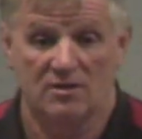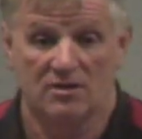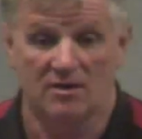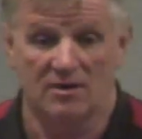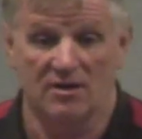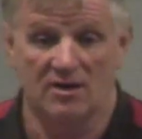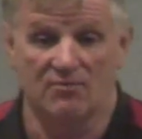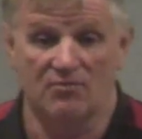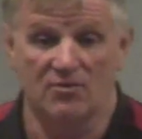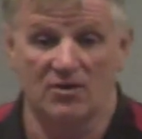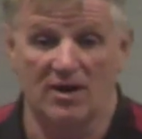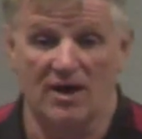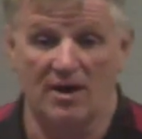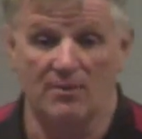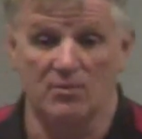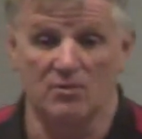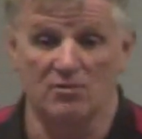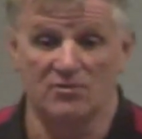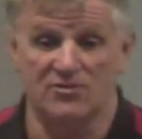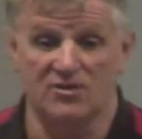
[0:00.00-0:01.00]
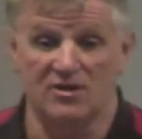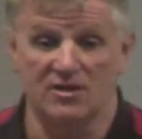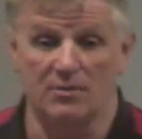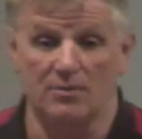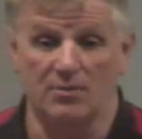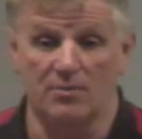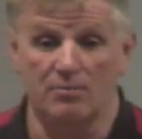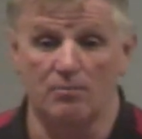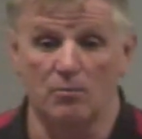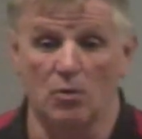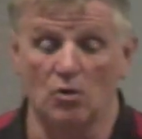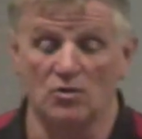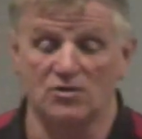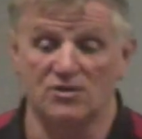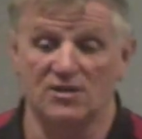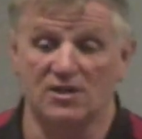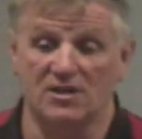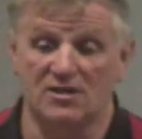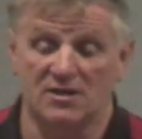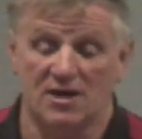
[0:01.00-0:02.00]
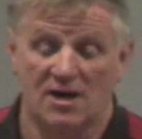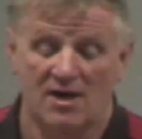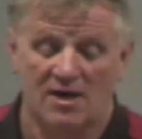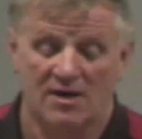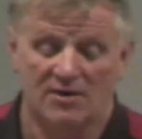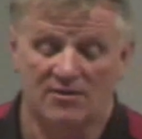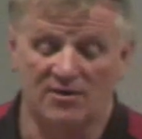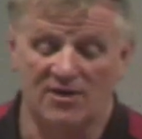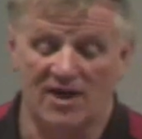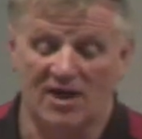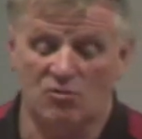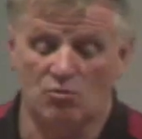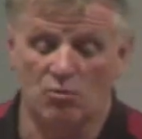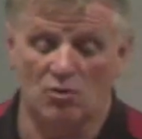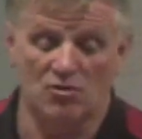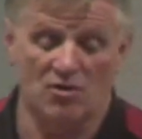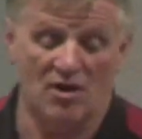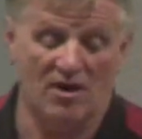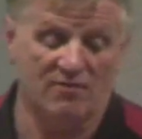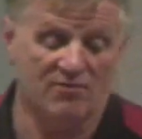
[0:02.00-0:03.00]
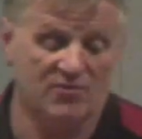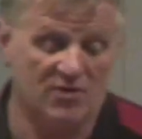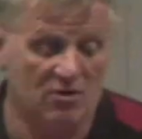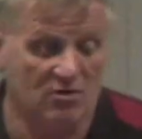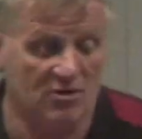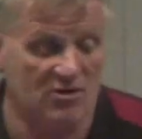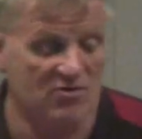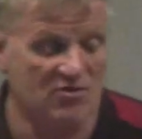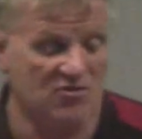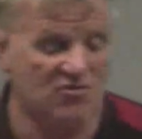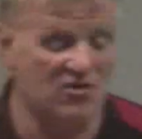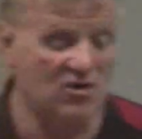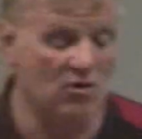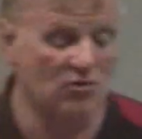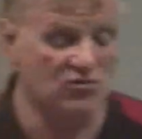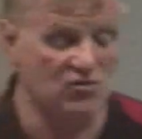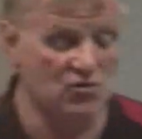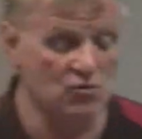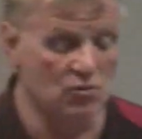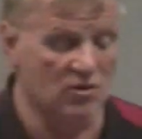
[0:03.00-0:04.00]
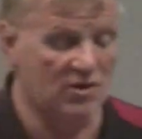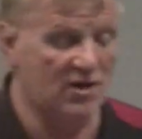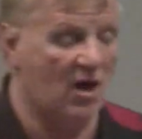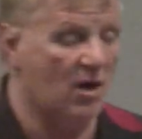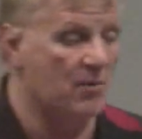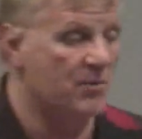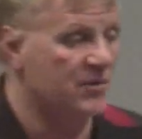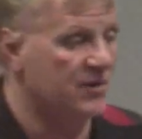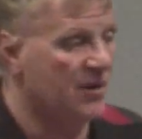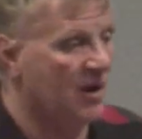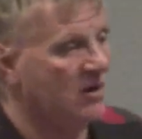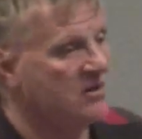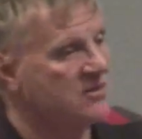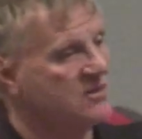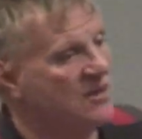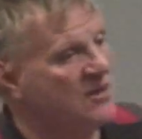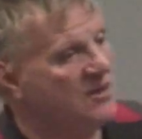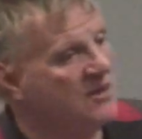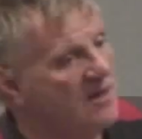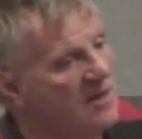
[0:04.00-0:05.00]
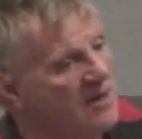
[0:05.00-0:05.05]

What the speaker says: In every lab, you'll see them. Most of the next one you have there is a CO2 or carbon dioxide.